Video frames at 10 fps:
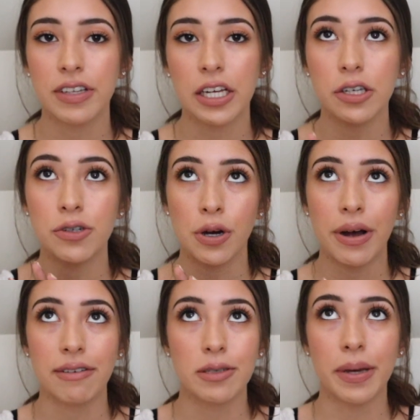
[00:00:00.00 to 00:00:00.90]
that you don't
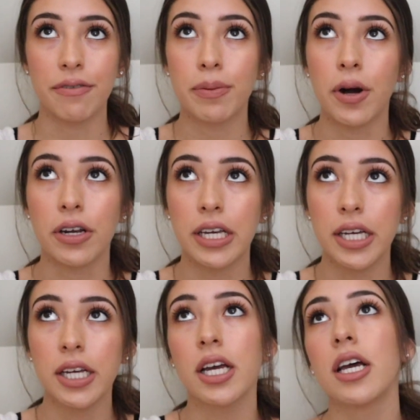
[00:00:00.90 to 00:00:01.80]
have to pay for
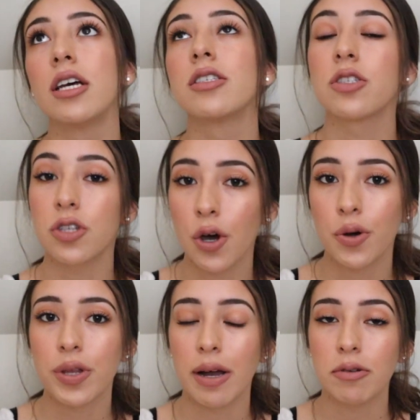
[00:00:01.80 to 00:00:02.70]
parking,
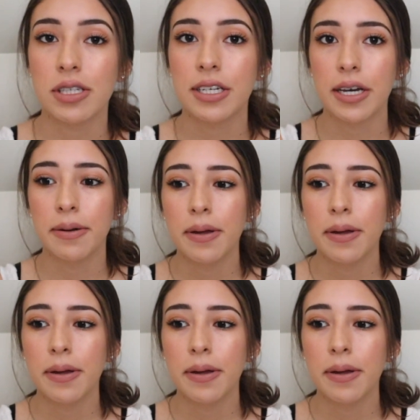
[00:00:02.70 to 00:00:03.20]
so that was good.